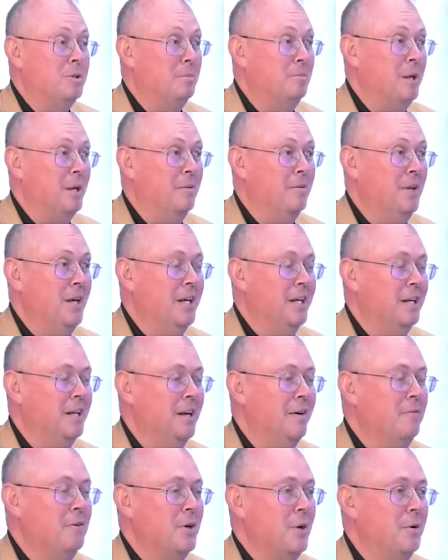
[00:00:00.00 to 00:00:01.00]
We
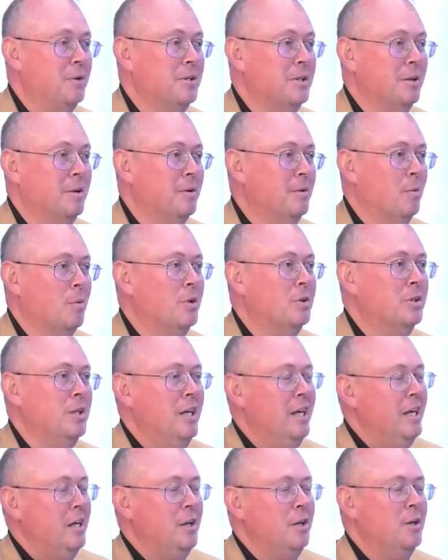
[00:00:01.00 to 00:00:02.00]
continue our conversation to
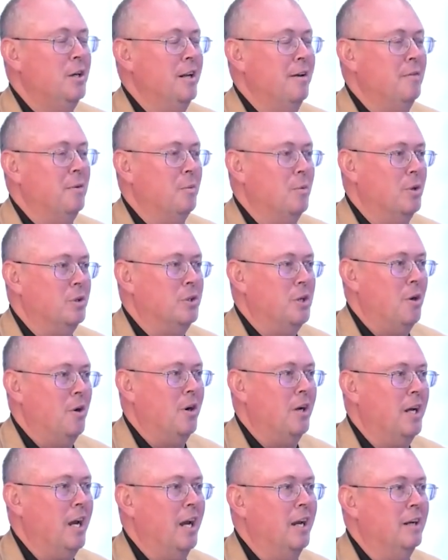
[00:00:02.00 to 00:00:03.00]
see how
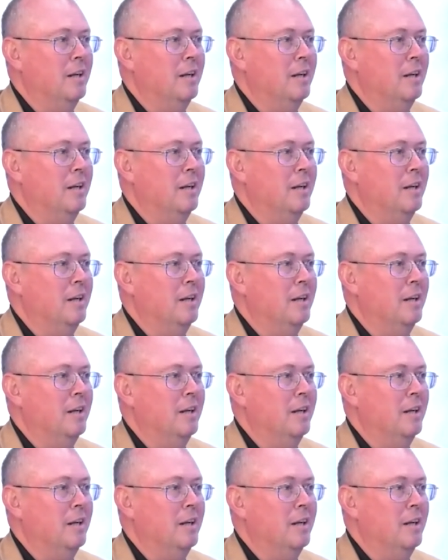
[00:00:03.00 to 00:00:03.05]
technology is